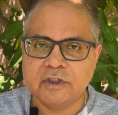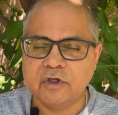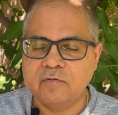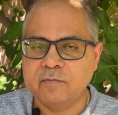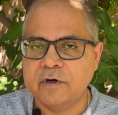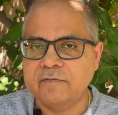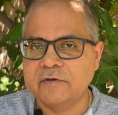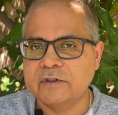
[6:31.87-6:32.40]
of
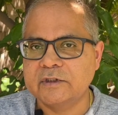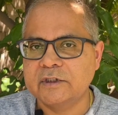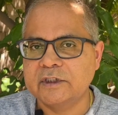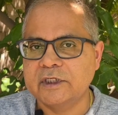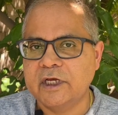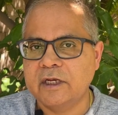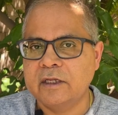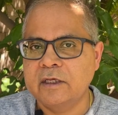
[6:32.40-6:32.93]
professors
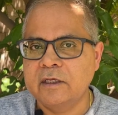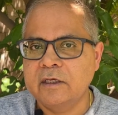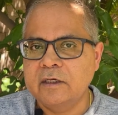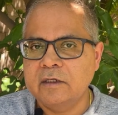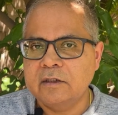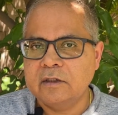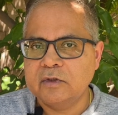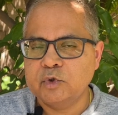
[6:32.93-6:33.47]
and
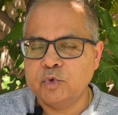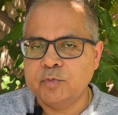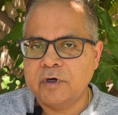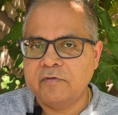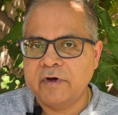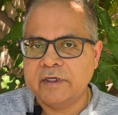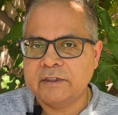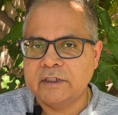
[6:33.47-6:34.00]
the
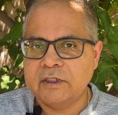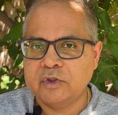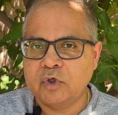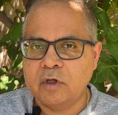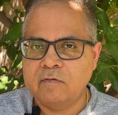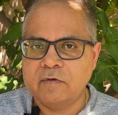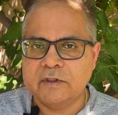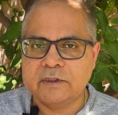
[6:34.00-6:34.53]
supervisor is
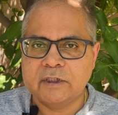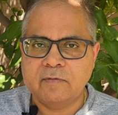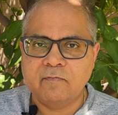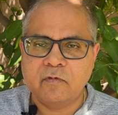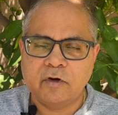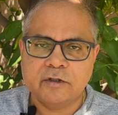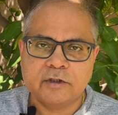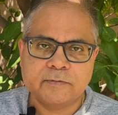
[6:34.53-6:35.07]
always
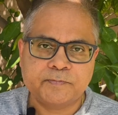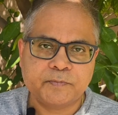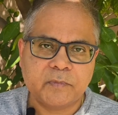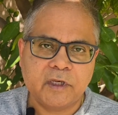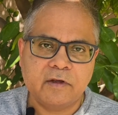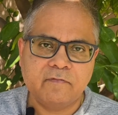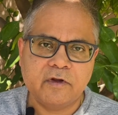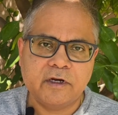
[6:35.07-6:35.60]
somewhat
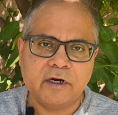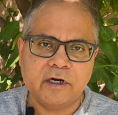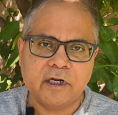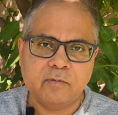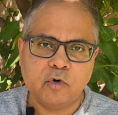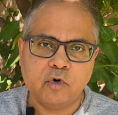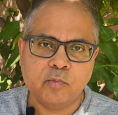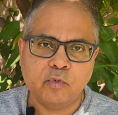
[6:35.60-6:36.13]
diffident
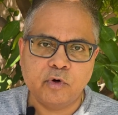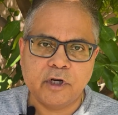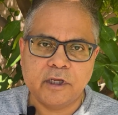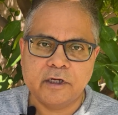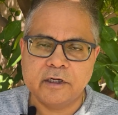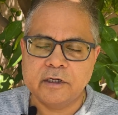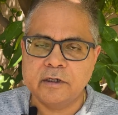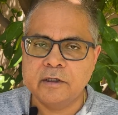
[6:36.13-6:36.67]
about putting
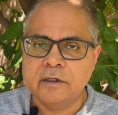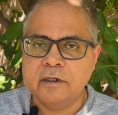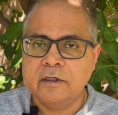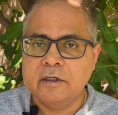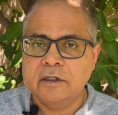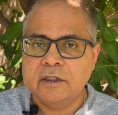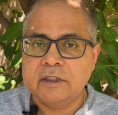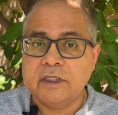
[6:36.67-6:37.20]
a
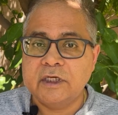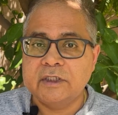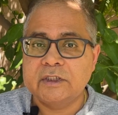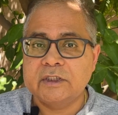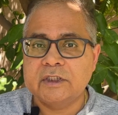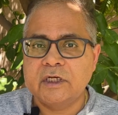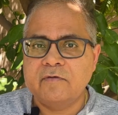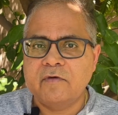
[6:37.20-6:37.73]

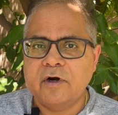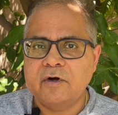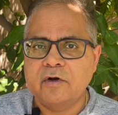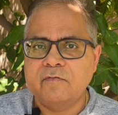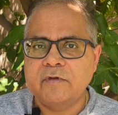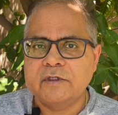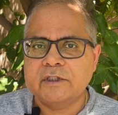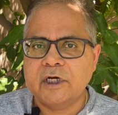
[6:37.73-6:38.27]
thesis in front
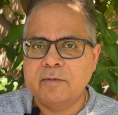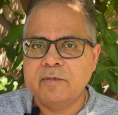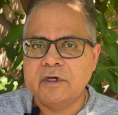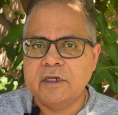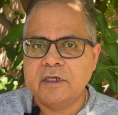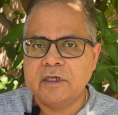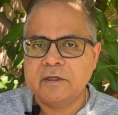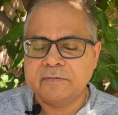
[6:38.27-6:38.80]
of this
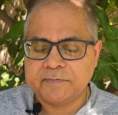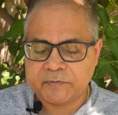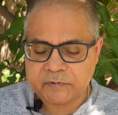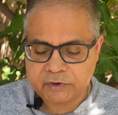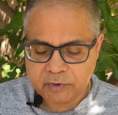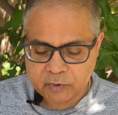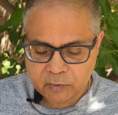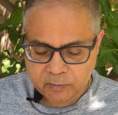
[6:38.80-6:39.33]
committee
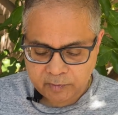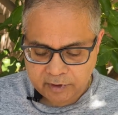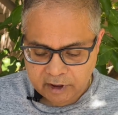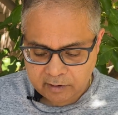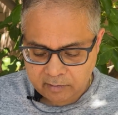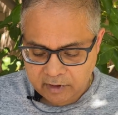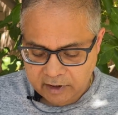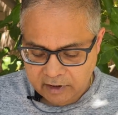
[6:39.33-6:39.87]
so
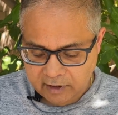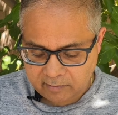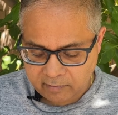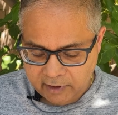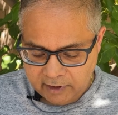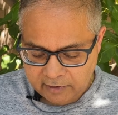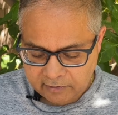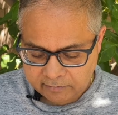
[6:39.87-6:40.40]
keep that in
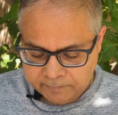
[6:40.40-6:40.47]
mind